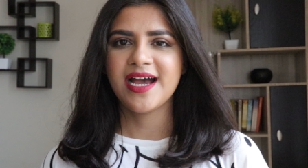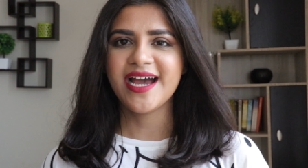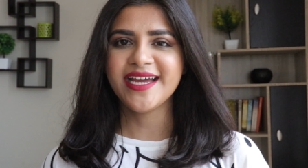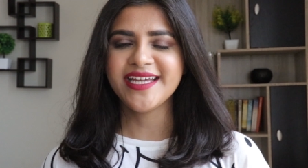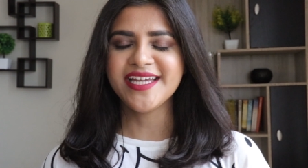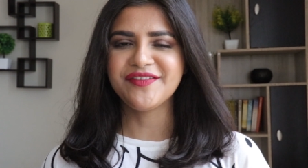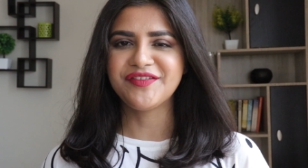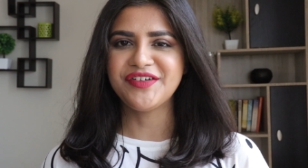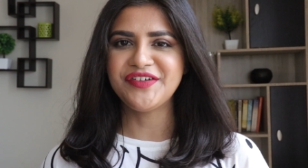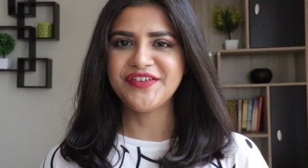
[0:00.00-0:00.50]

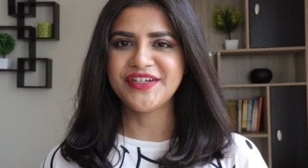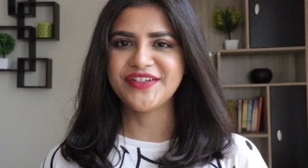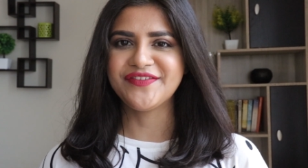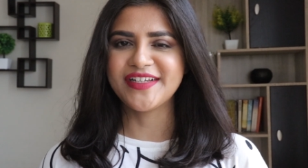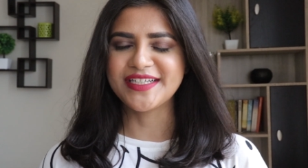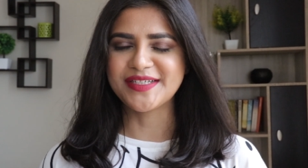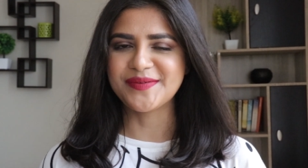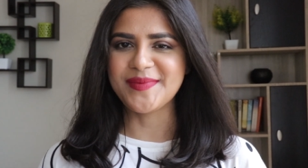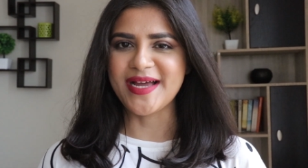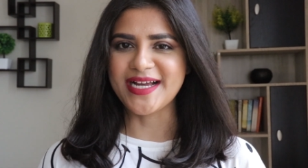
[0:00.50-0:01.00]
Hi everyone,
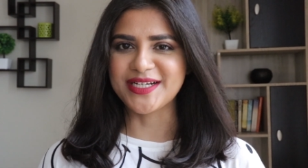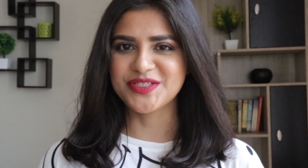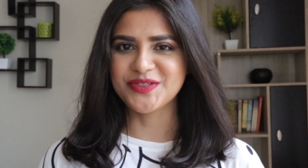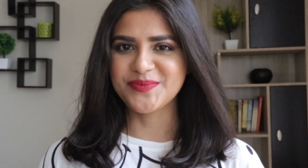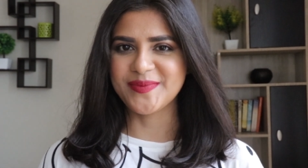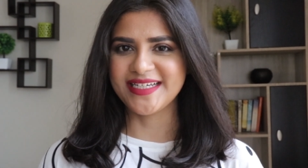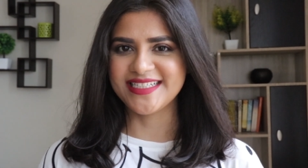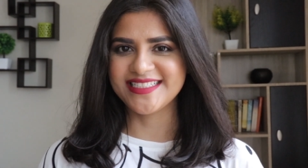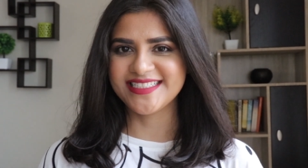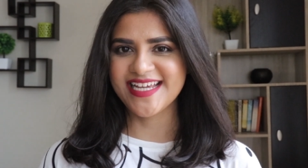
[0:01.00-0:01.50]
welcome back to
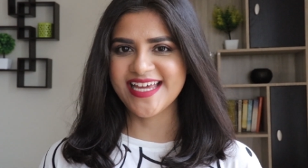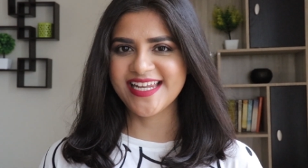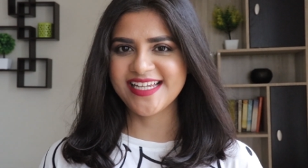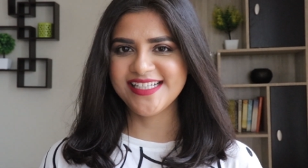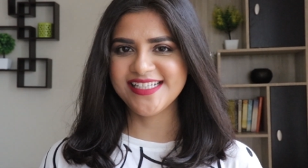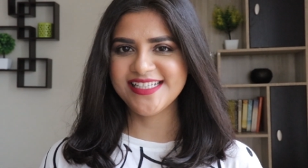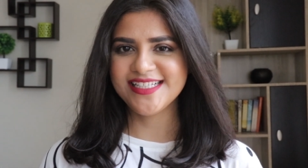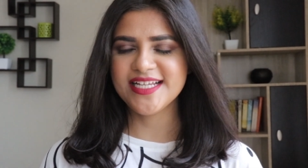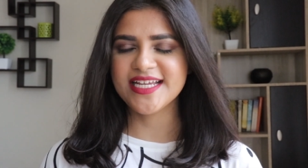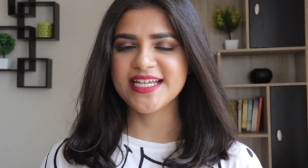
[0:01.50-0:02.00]
my
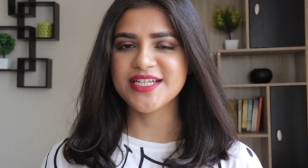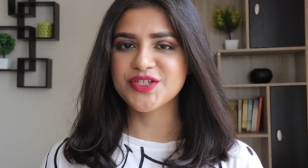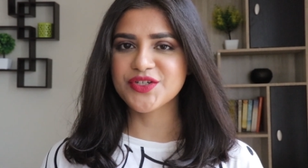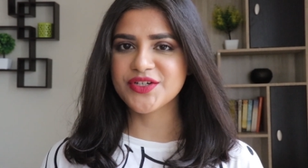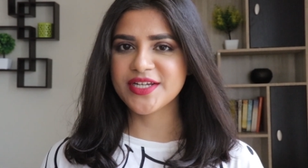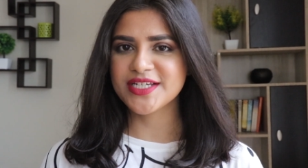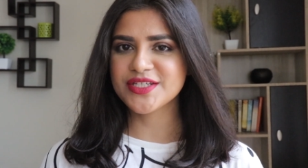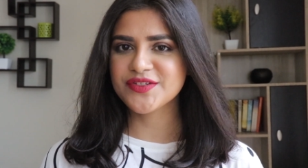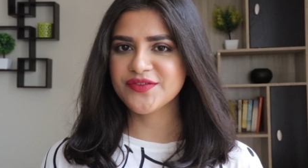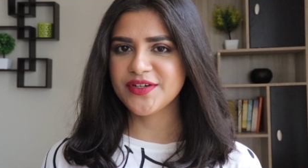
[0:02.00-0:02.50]
channel. In
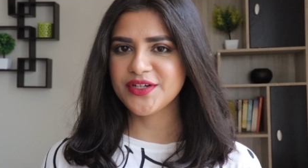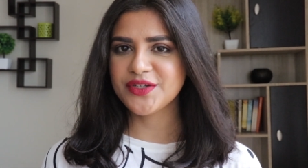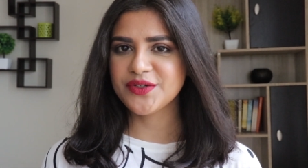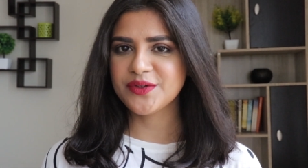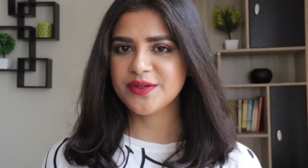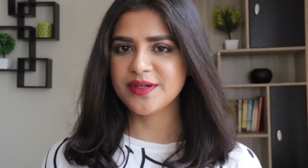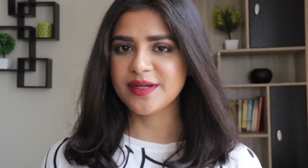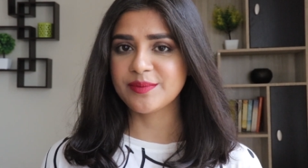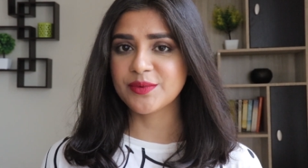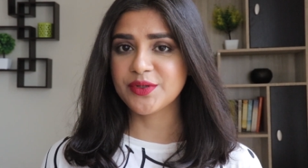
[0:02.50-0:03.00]
today's
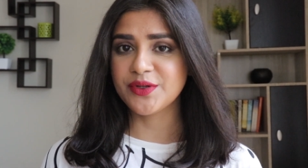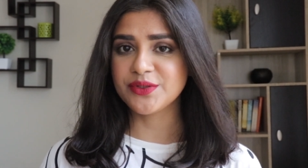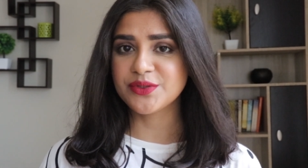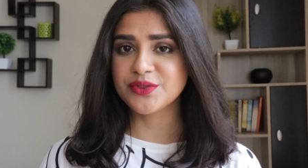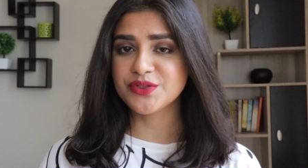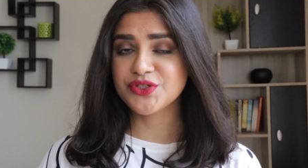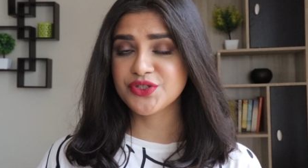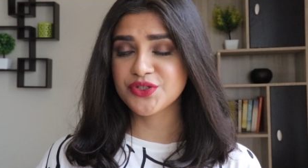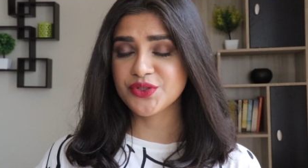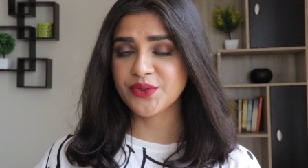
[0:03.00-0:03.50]
video, I'm going
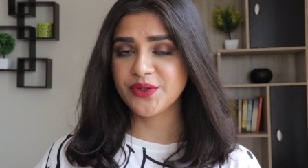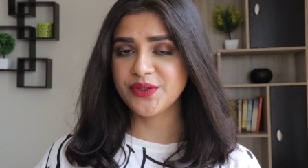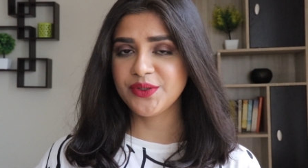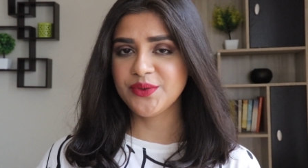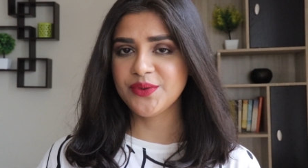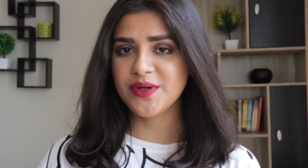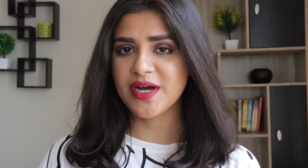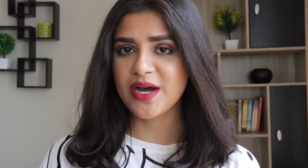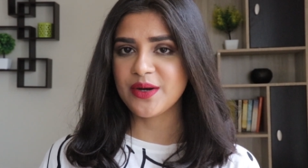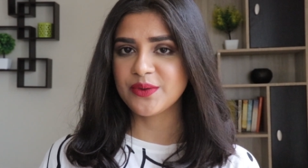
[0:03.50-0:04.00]
to show
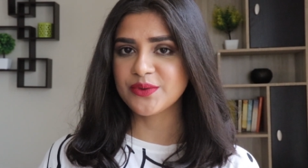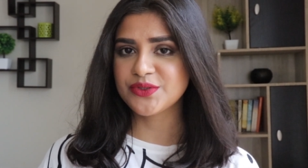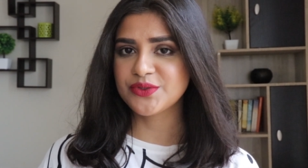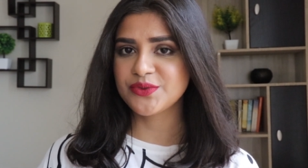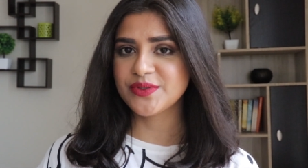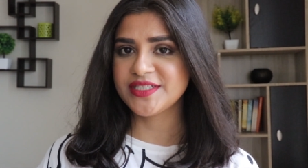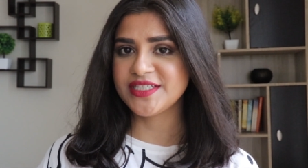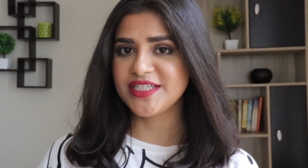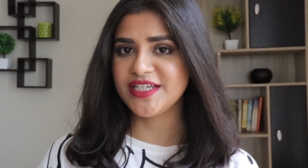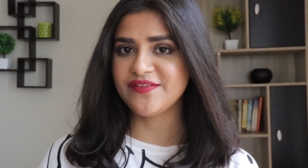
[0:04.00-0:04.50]
you how to
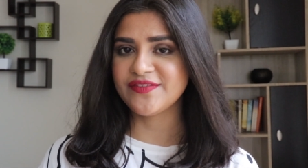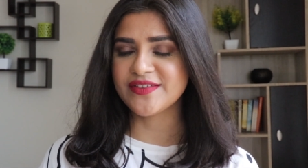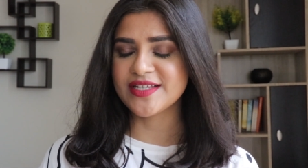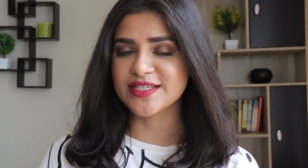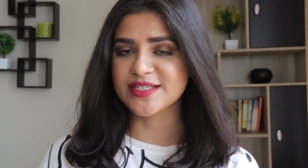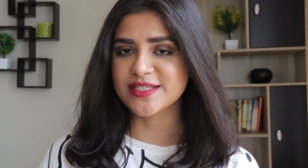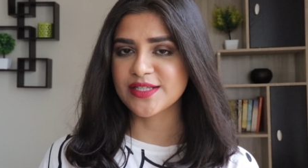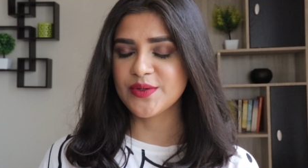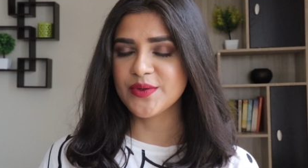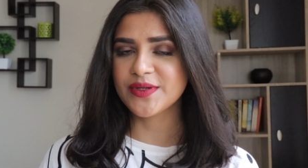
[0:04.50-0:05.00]
achieve
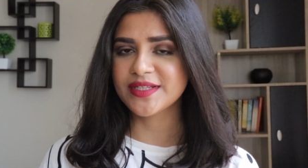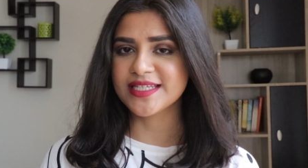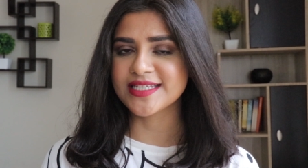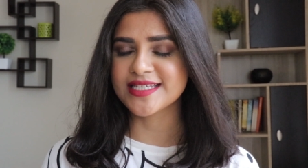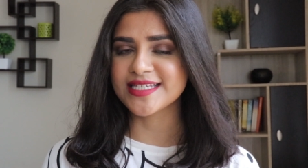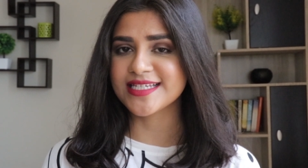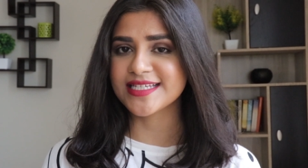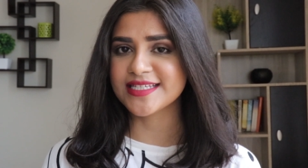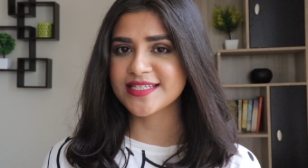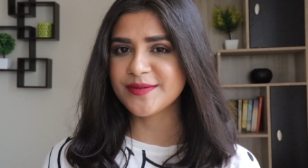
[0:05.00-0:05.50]
this look.
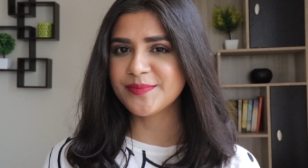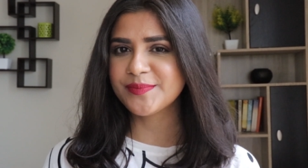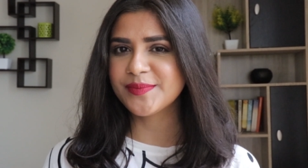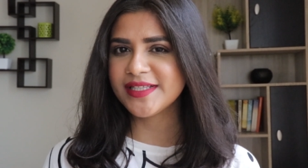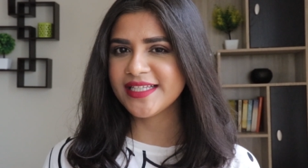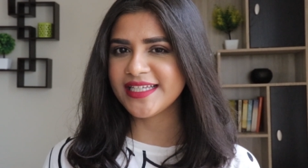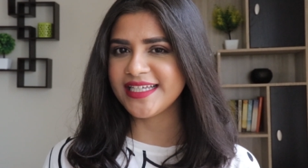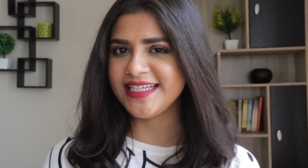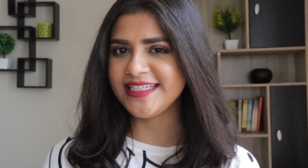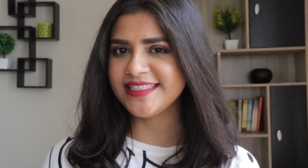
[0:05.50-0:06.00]
It's a
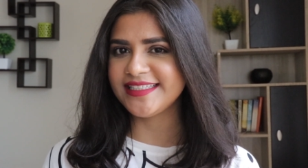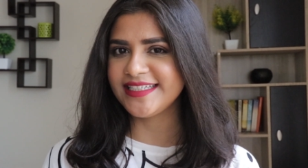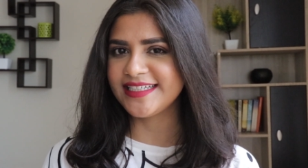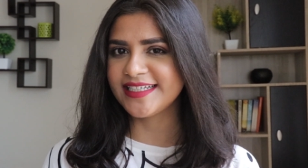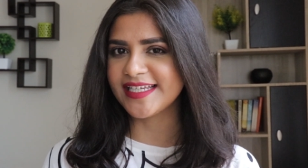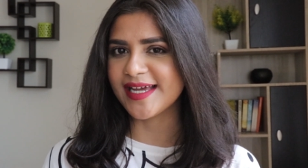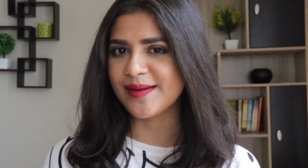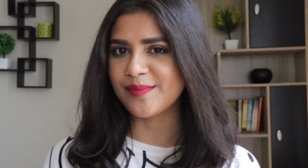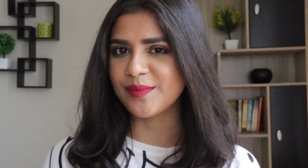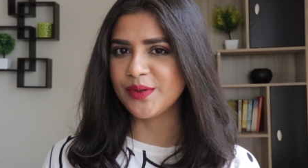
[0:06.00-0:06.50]
simple, easy
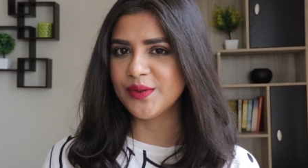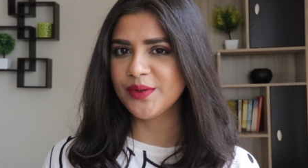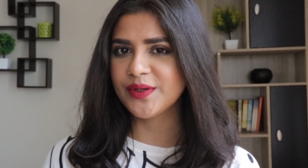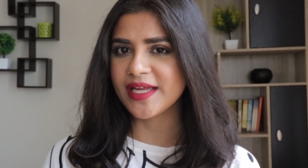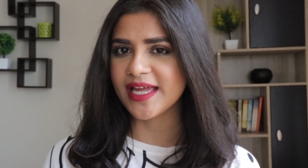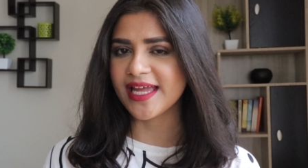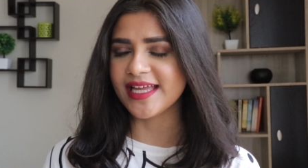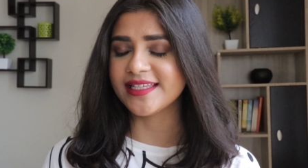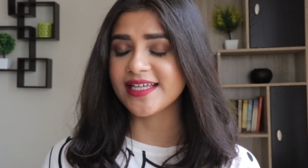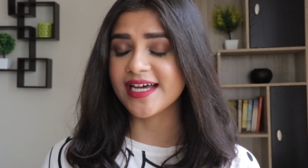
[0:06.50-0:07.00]
glam
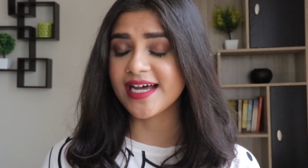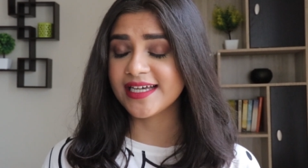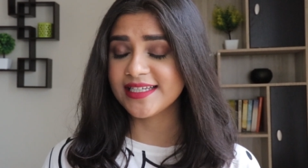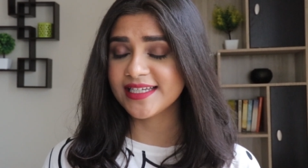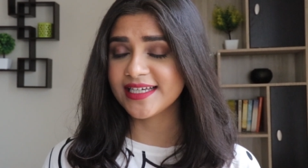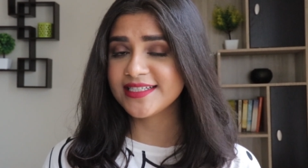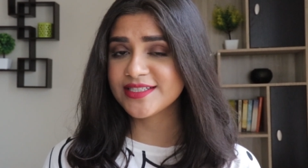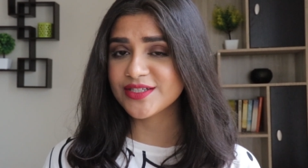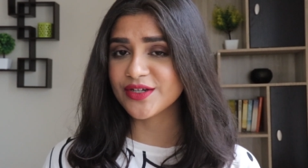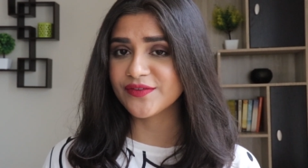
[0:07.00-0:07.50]
look, and the
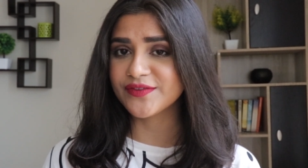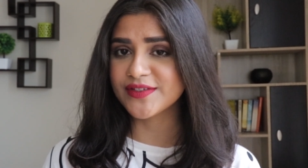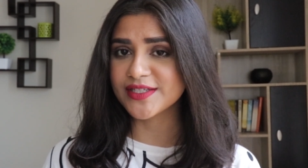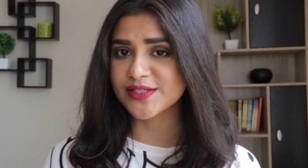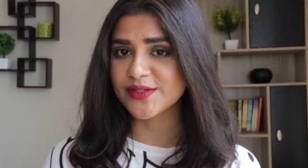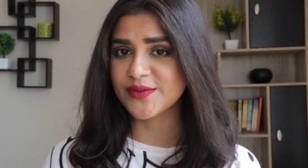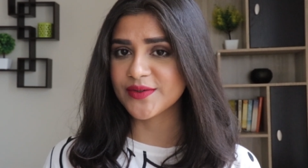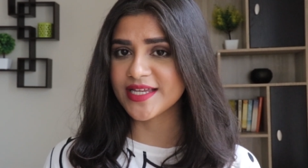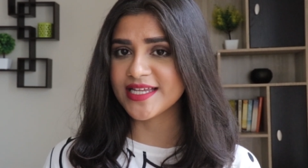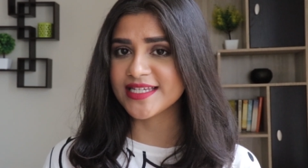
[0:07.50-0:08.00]
highlight of
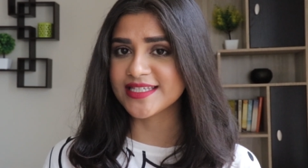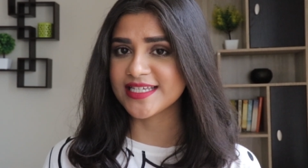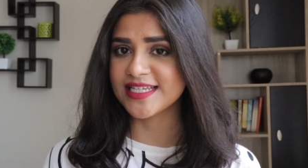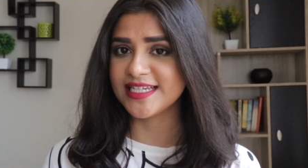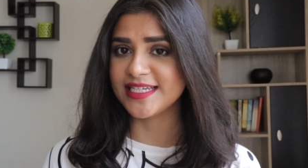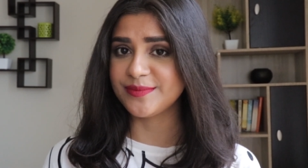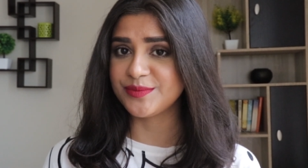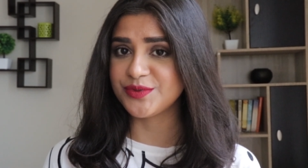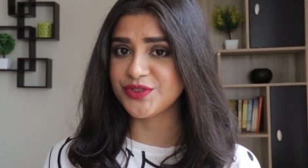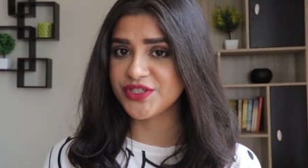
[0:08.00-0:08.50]
this look is a
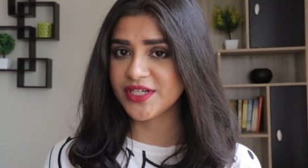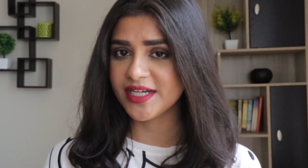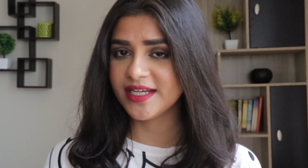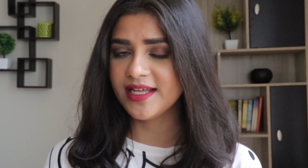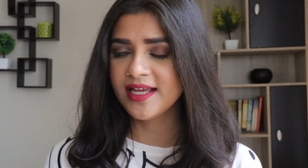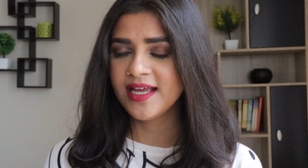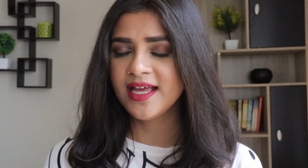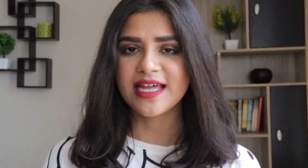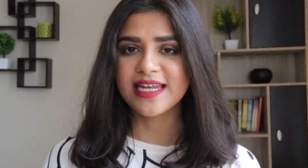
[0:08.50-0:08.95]
lip shade.